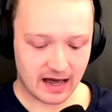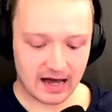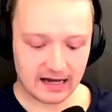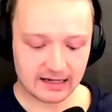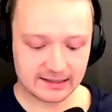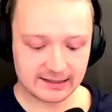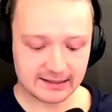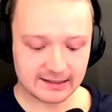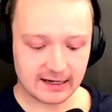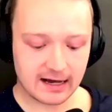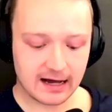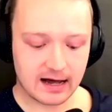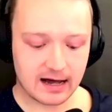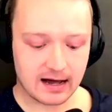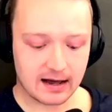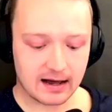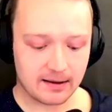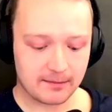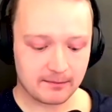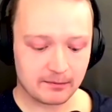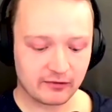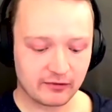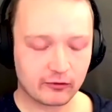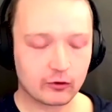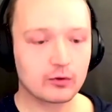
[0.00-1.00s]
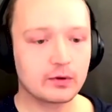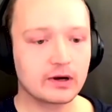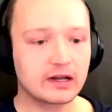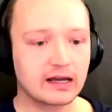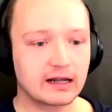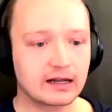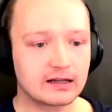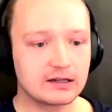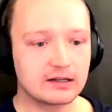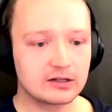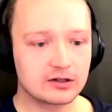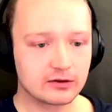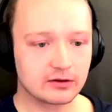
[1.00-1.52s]
As uh, before we
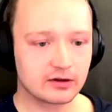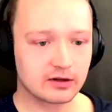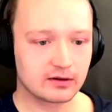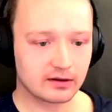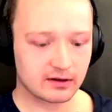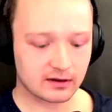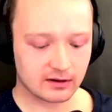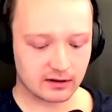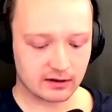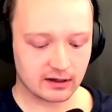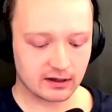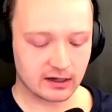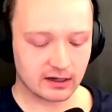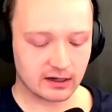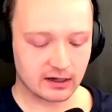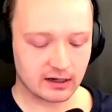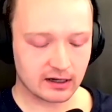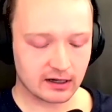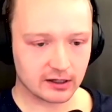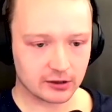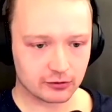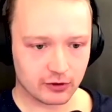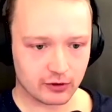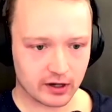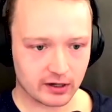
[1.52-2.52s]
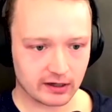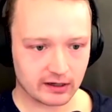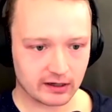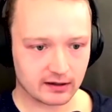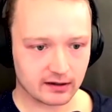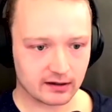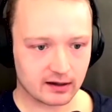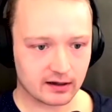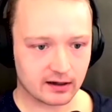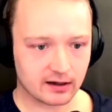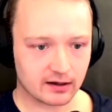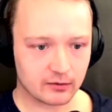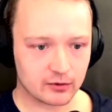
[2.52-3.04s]
get into the nitty gritty,
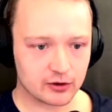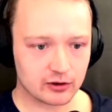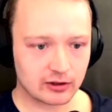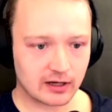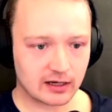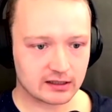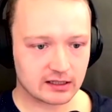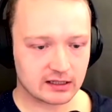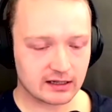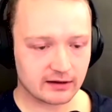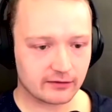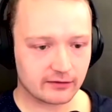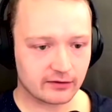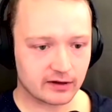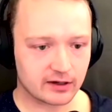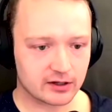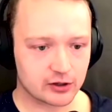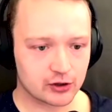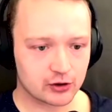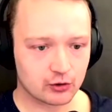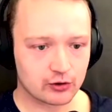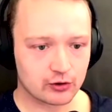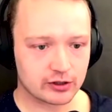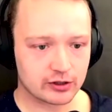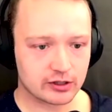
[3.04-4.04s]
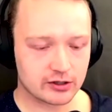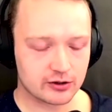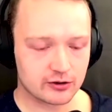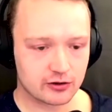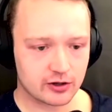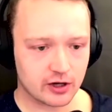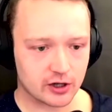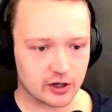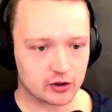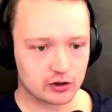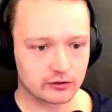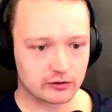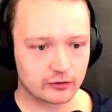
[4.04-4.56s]
uh, would you like to give a short
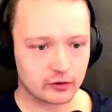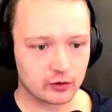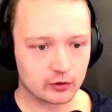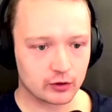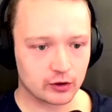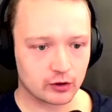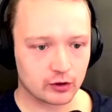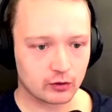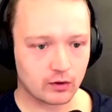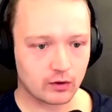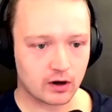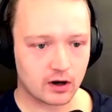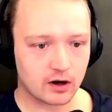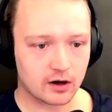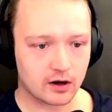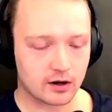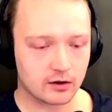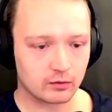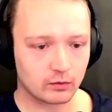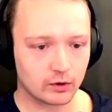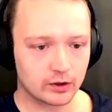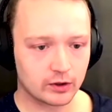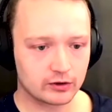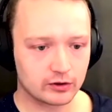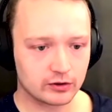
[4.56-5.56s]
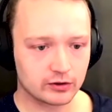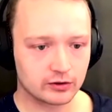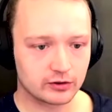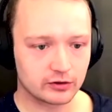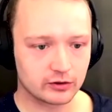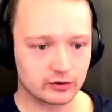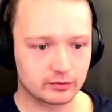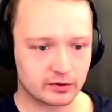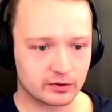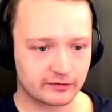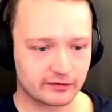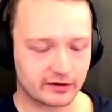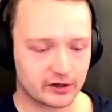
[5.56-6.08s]
introduction of who you are and what do you
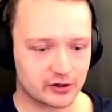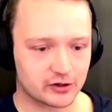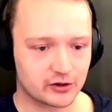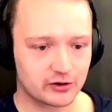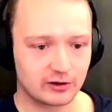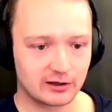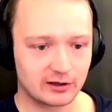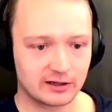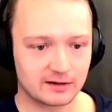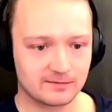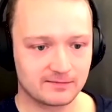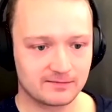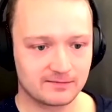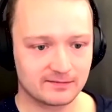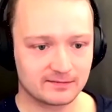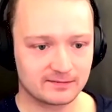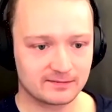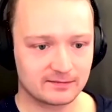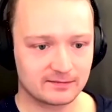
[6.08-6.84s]
do professionally?